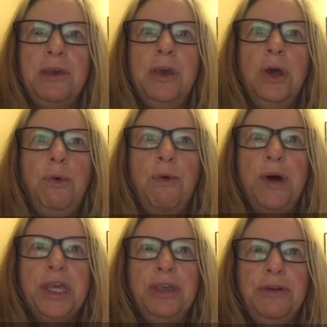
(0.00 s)
We
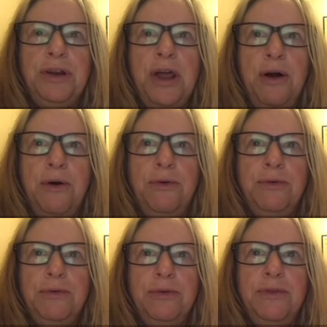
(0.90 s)
want you to know
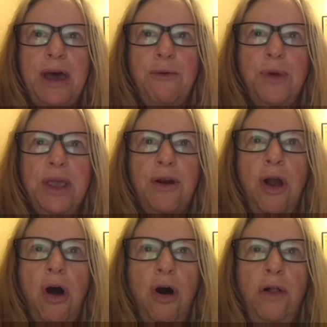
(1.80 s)
that we
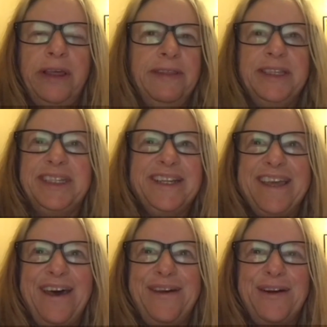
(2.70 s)
are all in this
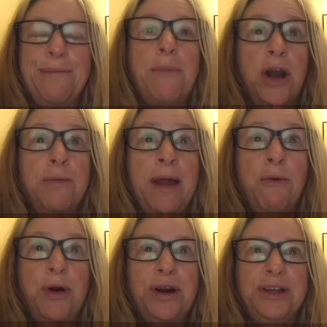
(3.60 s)
together. Mark my
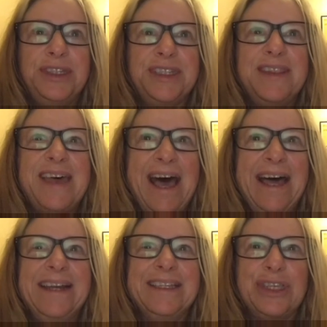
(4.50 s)
words,
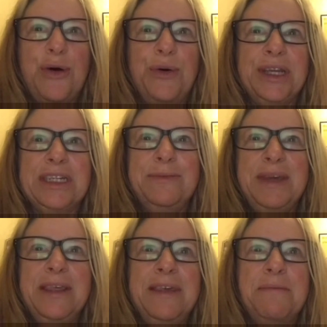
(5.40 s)
that is going to
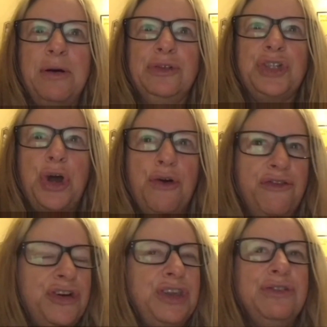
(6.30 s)
be the most
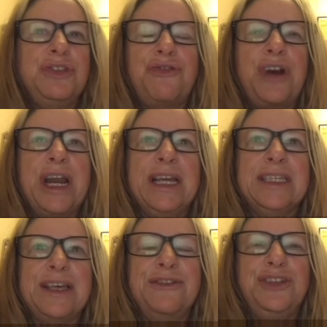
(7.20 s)
overused
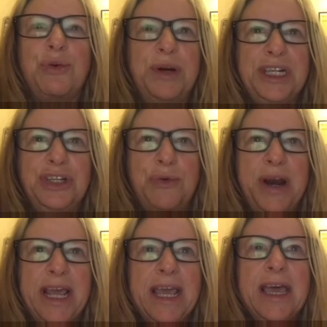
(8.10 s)
phrase of
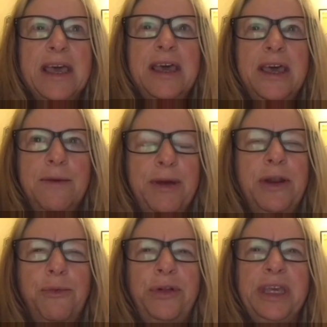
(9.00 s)
2020, but
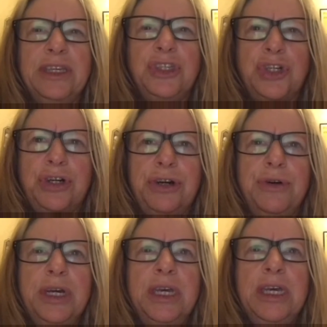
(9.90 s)
it really is true.
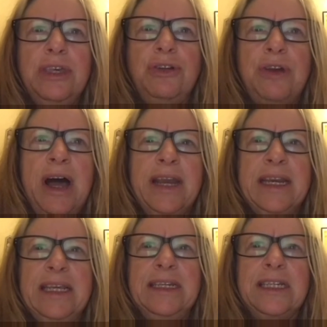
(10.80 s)
You do not
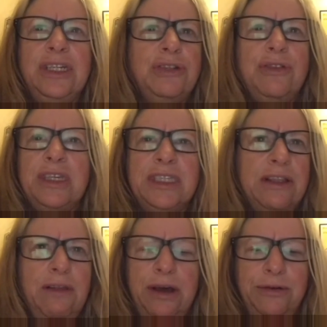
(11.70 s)
need to do this
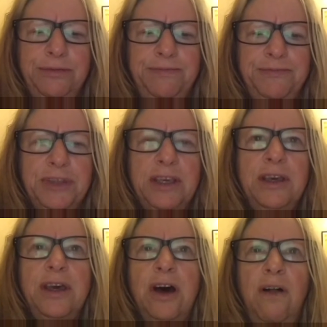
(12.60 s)
alone.
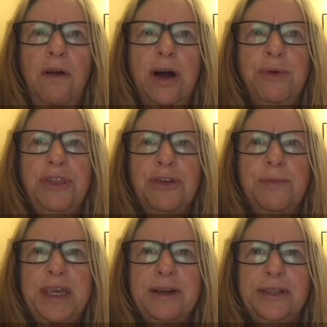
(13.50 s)
Along with your
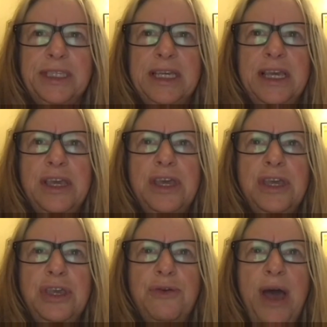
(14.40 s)
PLC,
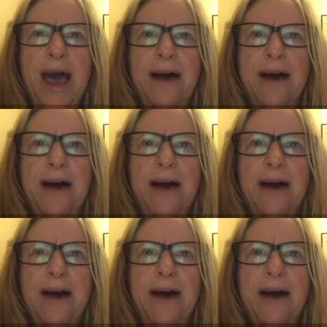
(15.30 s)
you have